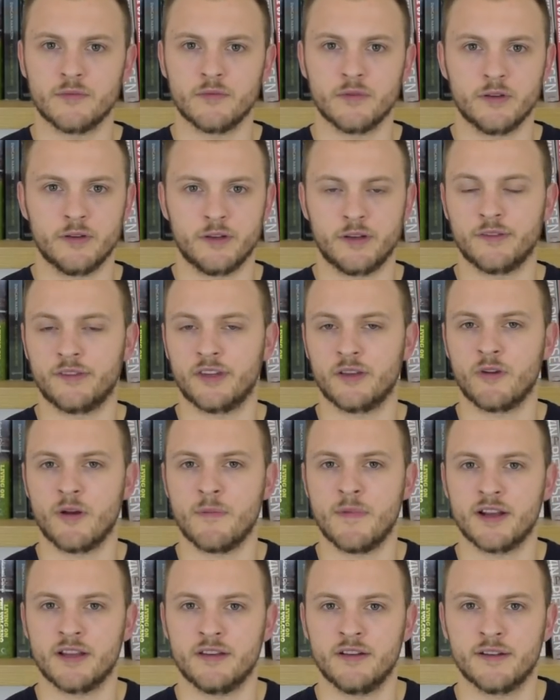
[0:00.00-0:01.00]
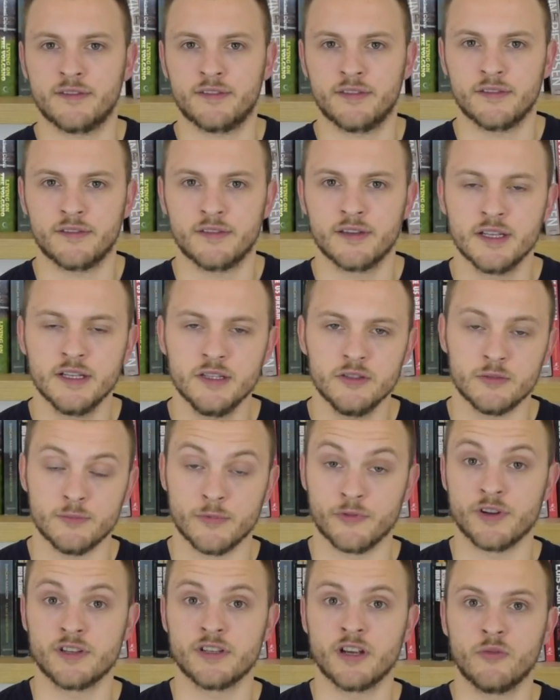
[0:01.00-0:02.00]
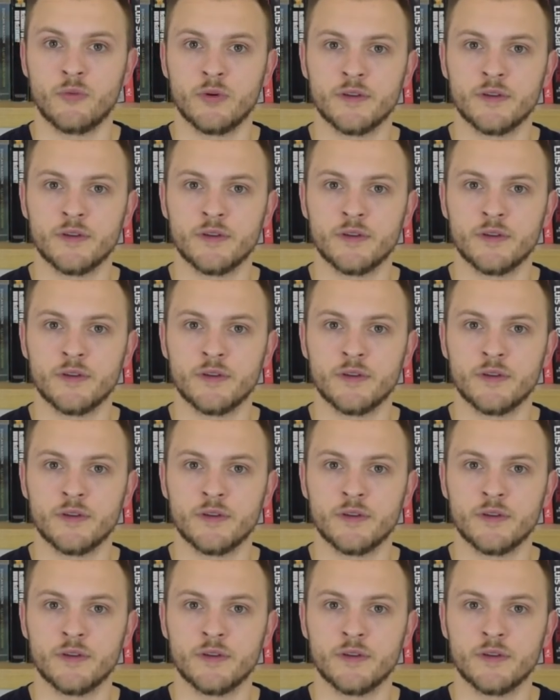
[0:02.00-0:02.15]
you can see why Man United or Mourinho